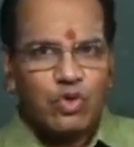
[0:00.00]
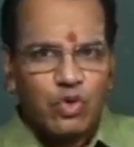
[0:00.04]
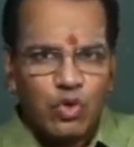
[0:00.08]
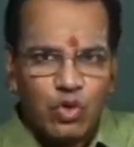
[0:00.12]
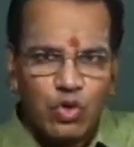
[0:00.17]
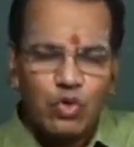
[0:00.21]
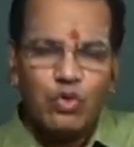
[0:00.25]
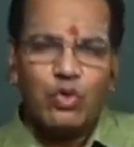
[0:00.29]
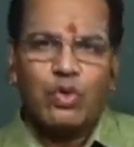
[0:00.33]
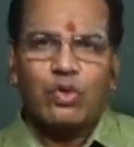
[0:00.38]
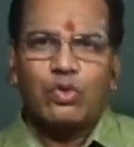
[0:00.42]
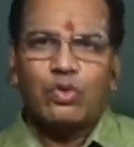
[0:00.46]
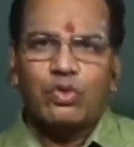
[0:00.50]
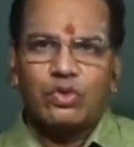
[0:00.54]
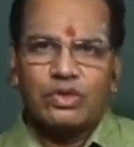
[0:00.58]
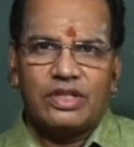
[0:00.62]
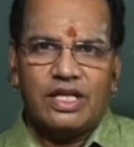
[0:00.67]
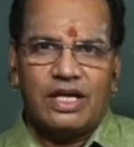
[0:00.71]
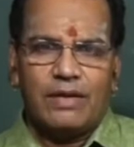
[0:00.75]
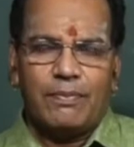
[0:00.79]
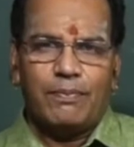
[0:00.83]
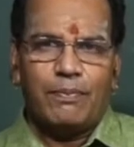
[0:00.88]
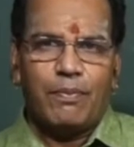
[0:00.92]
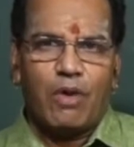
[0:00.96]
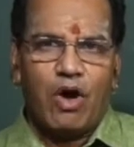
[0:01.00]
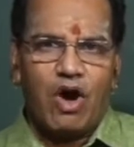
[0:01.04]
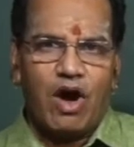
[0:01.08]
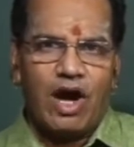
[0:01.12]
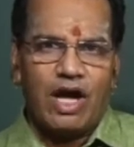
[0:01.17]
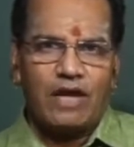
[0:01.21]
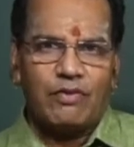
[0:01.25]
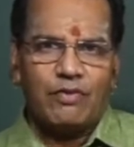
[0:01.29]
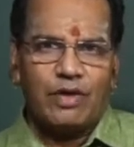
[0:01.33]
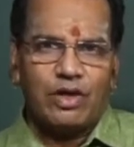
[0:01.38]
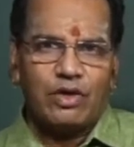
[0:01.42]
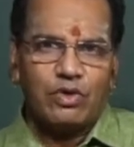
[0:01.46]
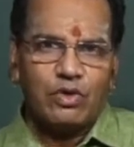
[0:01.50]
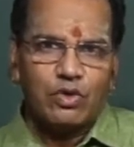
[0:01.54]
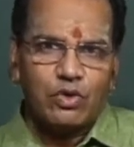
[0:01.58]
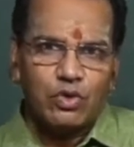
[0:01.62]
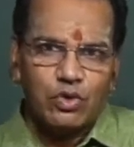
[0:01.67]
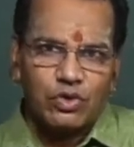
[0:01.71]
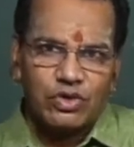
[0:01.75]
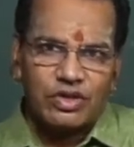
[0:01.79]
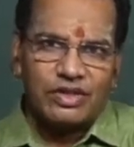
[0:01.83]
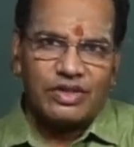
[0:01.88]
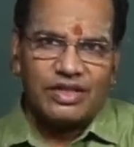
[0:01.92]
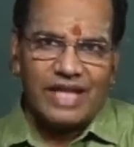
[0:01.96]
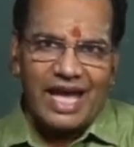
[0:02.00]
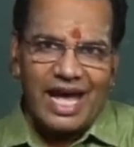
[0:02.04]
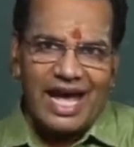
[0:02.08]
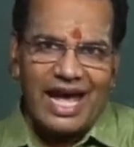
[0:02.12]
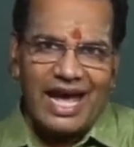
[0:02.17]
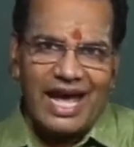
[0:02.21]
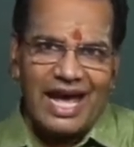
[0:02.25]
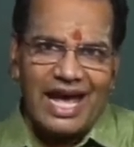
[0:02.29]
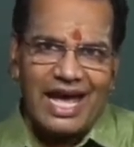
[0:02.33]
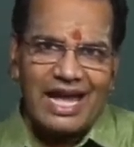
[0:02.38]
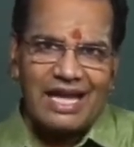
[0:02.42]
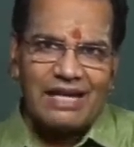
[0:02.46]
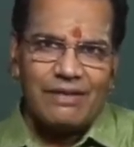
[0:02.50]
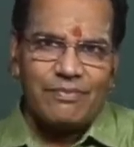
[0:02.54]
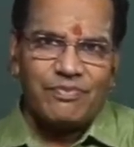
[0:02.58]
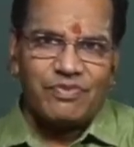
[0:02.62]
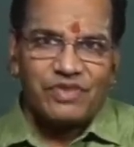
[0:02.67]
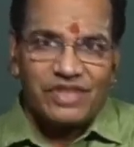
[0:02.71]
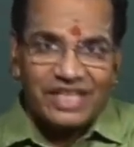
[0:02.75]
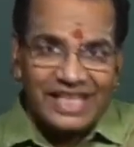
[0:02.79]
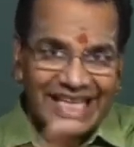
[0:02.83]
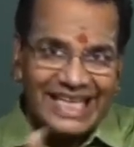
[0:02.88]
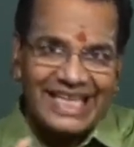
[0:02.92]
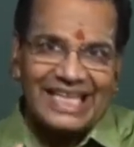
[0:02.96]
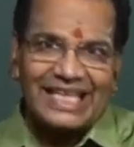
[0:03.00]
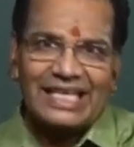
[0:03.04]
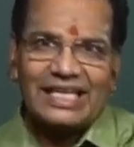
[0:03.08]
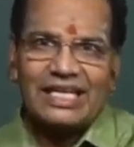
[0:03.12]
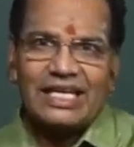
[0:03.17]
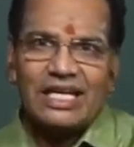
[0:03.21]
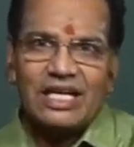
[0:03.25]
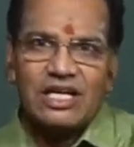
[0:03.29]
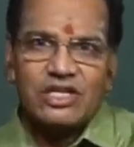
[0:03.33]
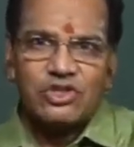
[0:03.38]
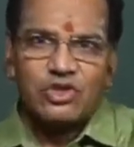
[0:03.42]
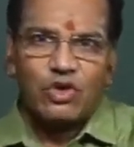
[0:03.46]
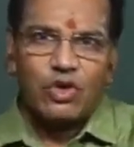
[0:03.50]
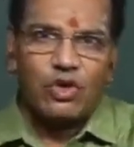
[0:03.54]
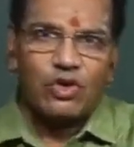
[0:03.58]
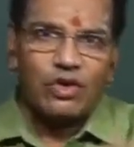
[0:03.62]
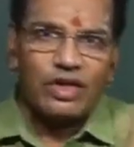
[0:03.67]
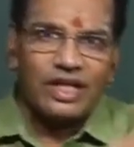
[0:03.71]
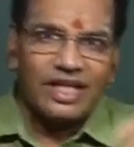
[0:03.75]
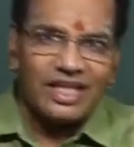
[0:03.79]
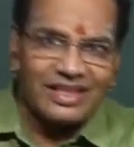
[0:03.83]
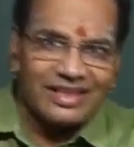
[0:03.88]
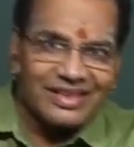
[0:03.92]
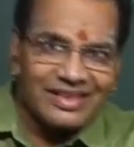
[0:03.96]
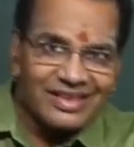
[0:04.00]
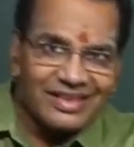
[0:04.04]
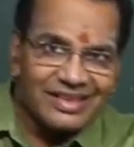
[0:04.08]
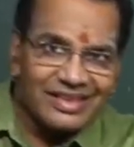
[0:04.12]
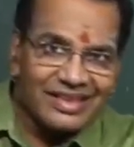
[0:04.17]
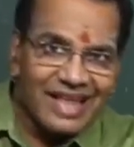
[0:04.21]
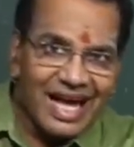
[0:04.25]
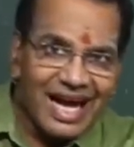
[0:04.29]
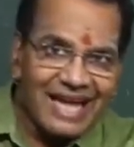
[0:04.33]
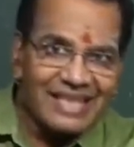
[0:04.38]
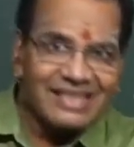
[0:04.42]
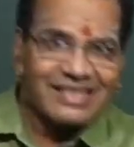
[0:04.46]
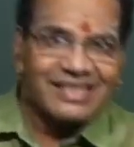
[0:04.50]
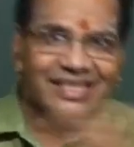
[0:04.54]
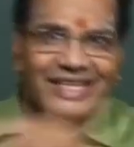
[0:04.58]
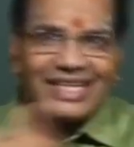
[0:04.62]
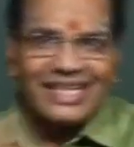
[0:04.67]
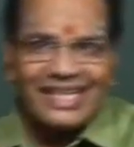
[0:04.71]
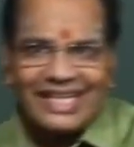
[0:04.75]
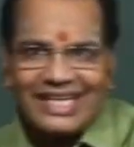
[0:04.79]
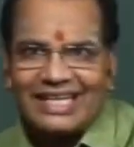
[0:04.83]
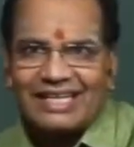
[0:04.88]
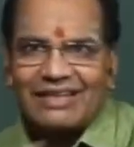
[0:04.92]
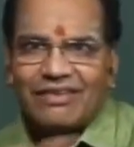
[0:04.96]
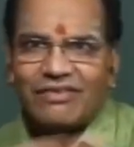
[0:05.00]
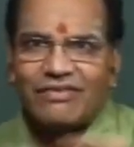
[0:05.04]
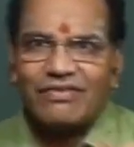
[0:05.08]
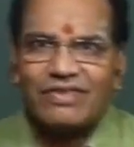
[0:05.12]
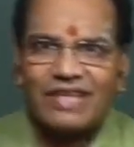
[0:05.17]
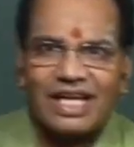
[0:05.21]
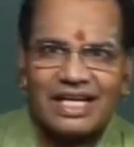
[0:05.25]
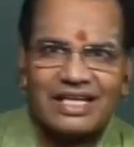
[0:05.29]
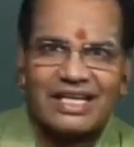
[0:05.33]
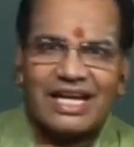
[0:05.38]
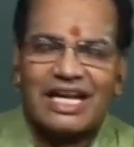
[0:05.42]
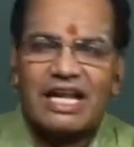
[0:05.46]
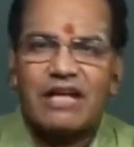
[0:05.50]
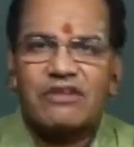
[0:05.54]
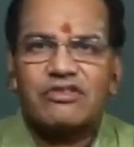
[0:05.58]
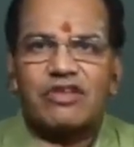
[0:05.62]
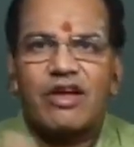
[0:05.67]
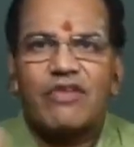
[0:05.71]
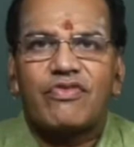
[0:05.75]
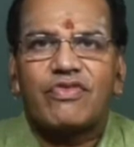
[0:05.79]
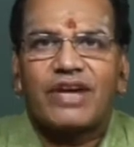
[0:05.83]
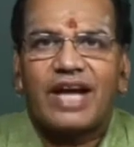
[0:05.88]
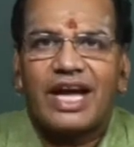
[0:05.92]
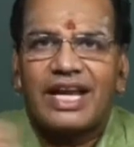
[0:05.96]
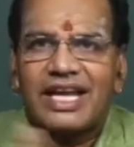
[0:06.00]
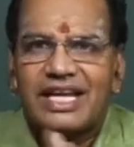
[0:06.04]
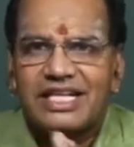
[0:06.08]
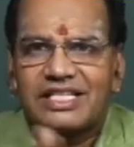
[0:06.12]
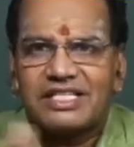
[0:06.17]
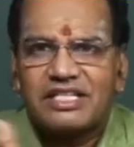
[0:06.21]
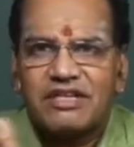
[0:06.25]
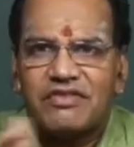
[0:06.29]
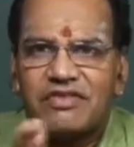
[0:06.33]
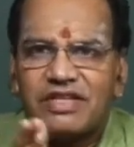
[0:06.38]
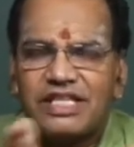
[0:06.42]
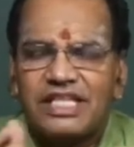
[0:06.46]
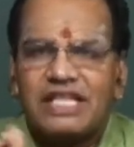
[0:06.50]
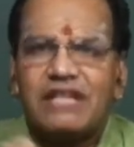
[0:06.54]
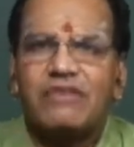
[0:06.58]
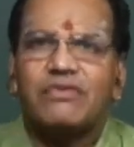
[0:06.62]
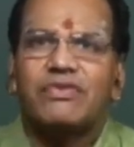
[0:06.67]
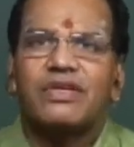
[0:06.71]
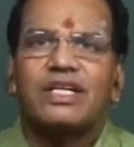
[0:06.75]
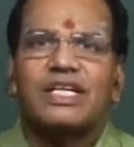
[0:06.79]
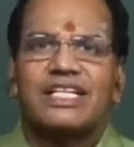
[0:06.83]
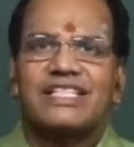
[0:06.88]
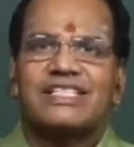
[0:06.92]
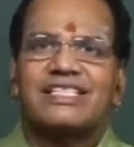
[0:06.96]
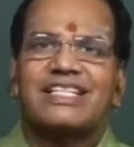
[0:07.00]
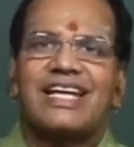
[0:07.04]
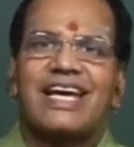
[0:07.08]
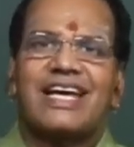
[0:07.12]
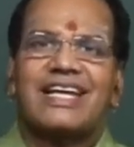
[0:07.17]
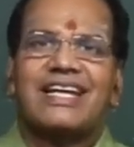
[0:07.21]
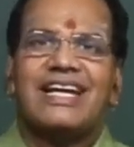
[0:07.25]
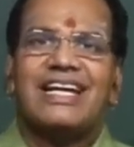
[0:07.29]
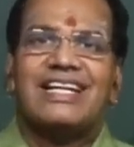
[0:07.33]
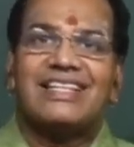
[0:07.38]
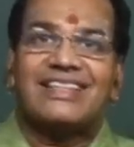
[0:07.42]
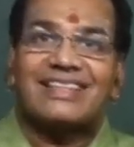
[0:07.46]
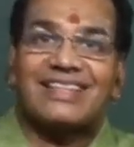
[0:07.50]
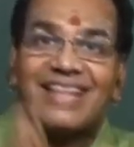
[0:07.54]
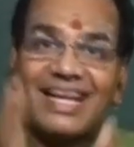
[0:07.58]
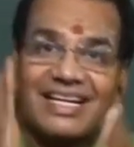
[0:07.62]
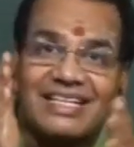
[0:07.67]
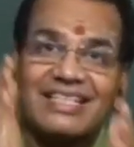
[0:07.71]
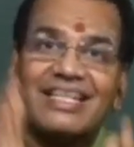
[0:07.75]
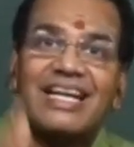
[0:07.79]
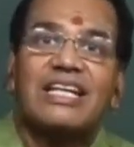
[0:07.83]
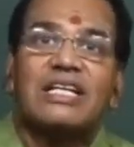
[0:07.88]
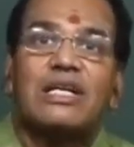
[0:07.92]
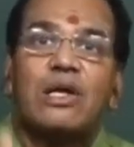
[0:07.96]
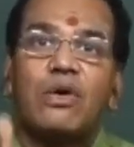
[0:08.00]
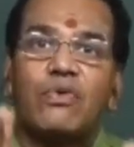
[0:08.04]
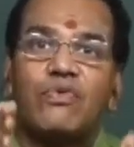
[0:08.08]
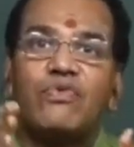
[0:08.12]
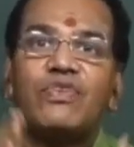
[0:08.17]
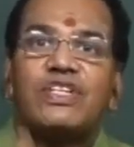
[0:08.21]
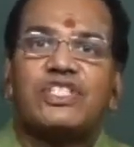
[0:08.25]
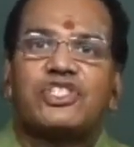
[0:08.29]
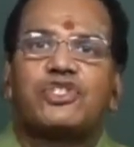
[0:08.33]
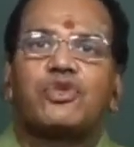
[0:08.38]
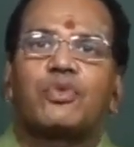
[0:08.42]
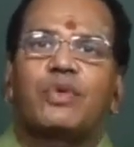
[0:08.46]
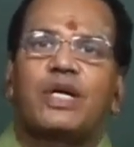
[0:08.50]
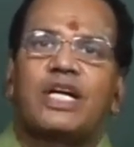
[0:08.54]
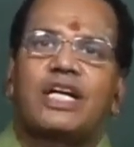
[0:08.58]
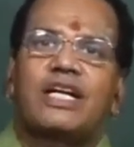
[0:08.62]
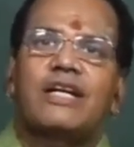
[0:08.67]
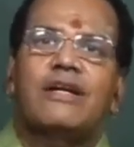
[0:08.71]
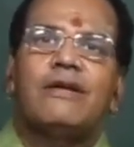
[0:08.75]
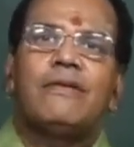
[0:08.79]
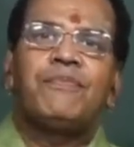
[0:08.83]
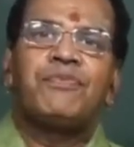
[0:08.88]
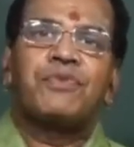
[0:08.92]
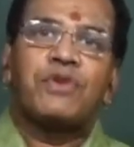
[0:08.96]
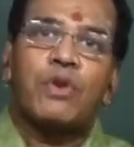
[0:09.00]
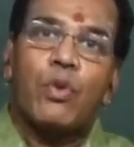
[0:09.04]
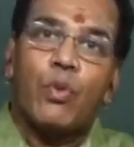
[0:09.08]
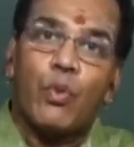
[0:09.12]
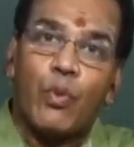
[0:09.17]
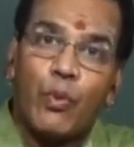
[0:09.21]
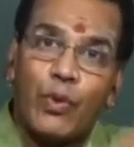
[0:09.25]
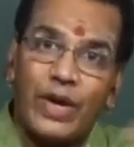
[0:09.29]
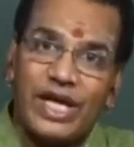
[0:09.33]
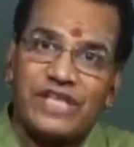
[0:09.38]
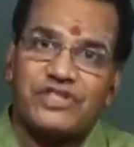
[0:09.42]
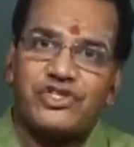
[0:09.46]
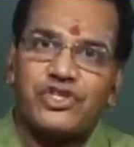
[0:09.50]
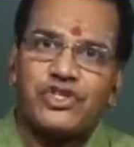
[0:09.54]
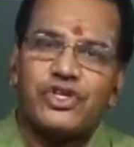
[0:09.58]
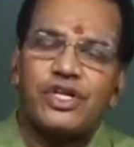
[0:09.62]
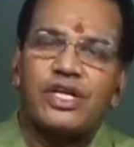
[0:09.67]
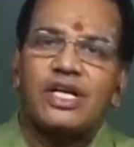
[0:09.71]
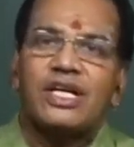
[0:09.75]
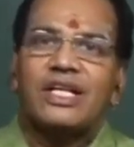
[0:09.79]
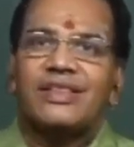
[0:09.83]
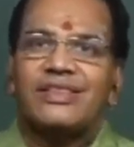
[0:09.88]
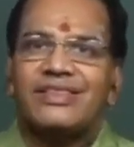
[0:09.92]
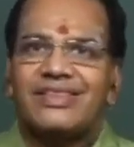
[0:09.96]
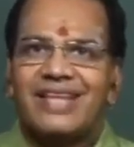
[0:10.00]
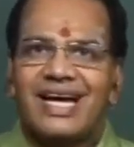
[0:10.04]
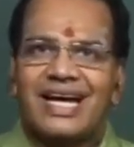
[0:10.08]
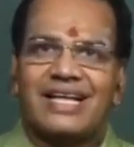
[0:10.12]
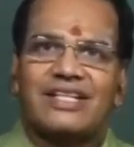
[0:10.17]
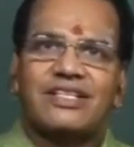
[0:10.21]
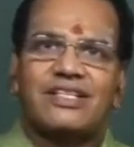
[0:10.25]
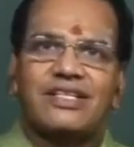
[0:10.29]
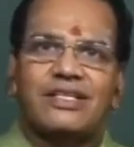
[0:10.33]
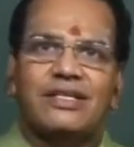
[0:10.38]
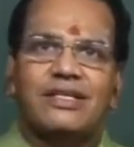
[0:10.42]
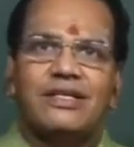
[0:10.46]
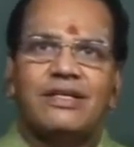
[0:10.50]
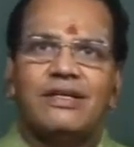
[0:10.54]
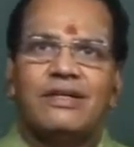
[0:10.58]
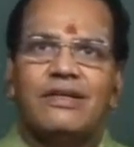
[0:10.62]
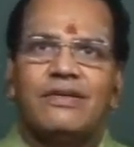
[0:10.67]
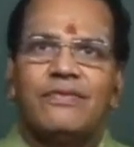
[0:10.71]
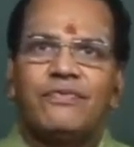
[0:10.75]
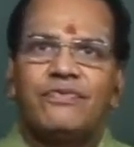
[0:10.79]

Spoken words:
Who, the boy one who there, he. So that he, that kind of connectivity word is there, right? That kind of which word. Which, that.